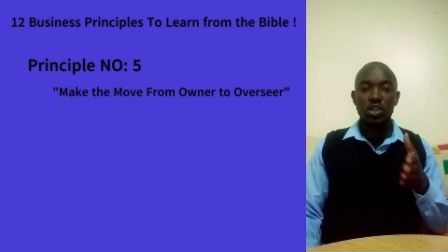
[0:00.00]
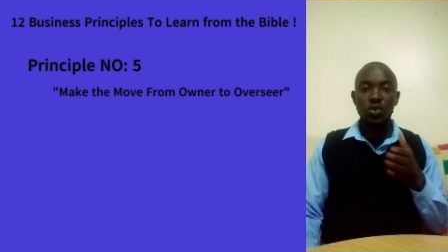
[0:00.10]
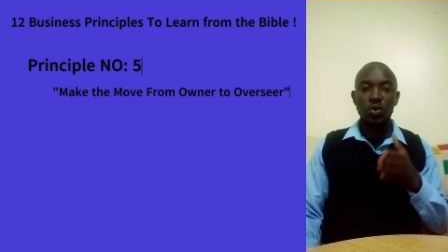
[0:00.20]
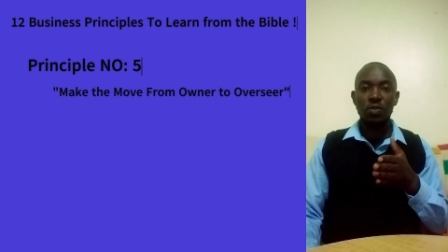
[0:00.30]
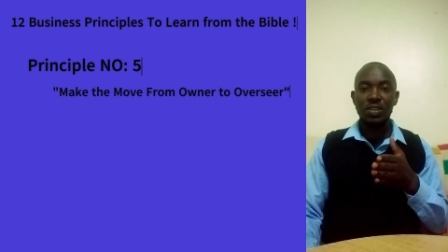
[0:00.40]

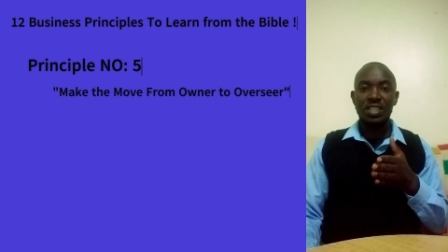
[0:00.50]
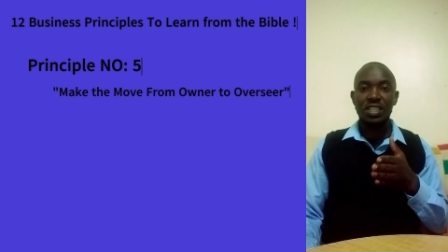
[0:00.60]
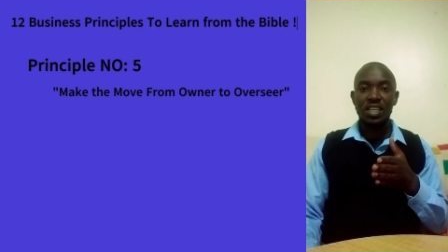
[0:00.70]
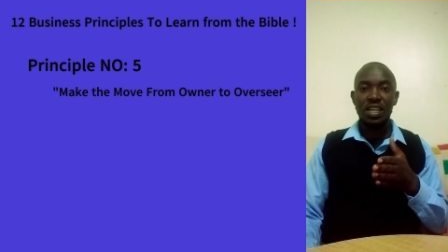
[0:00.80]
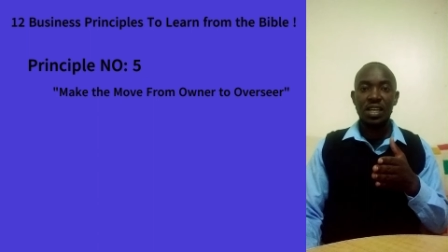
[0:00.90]
to
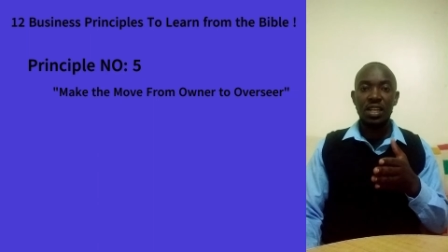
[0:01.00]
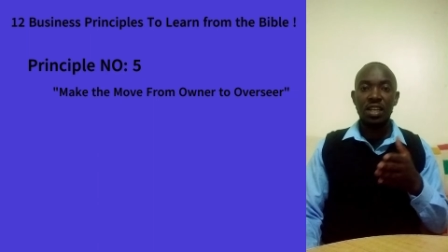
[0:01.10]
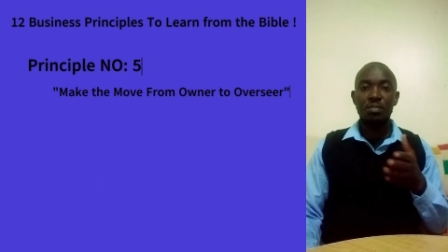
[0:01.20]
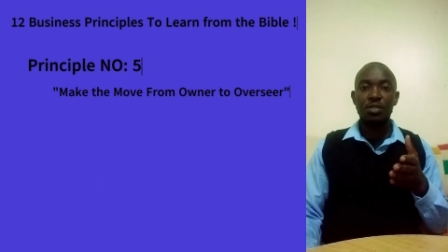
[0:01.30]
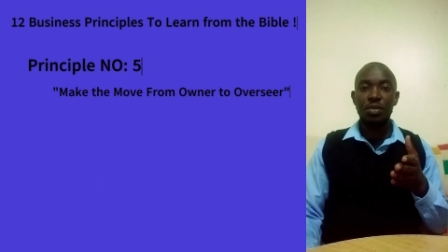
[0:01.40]
overseer.
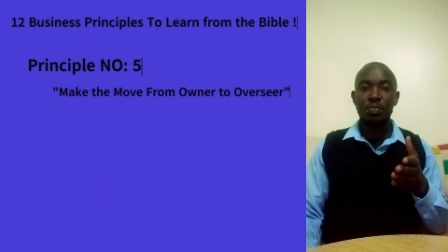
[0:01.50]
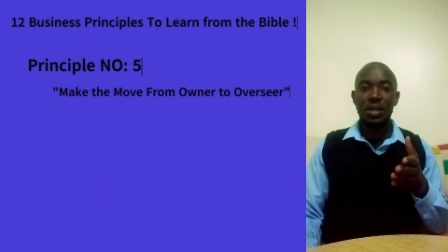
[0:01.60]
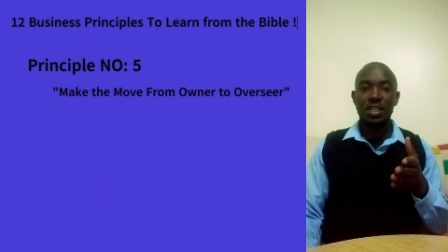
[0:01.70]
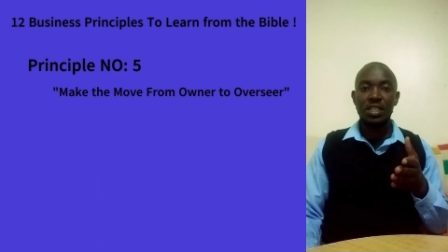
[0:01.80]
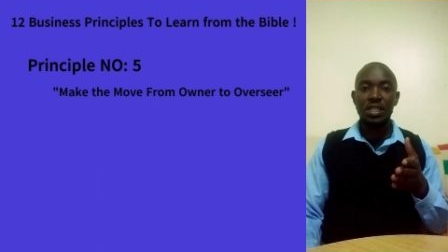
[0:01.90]
Let me
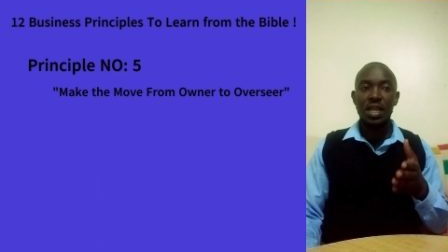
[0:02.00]
repeat,